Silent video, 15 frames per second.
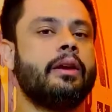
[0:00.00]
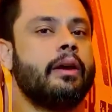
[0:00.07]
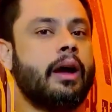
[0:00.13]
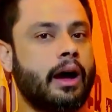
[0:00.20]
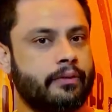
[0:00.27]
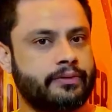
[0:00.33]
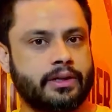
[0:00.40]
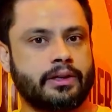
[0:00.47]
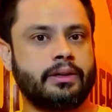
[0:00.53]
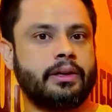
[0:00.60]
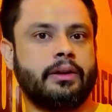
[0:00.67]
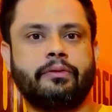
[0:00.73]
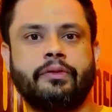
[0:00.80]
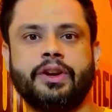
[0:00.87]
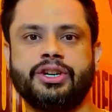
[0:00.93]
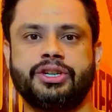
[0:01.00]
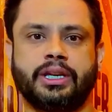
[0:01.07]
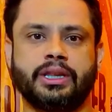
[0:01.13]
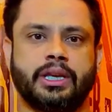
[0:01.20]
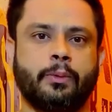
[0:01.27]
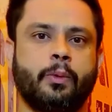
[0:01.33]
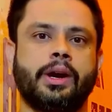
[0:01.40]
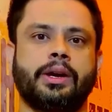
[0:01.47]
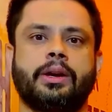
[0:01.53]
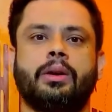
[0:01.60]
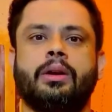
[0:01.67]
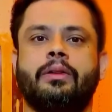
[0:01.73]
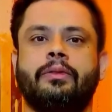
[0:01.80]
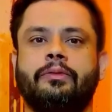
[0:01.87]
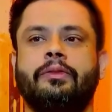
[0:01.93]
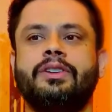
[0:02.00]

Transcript: after finishing their workout or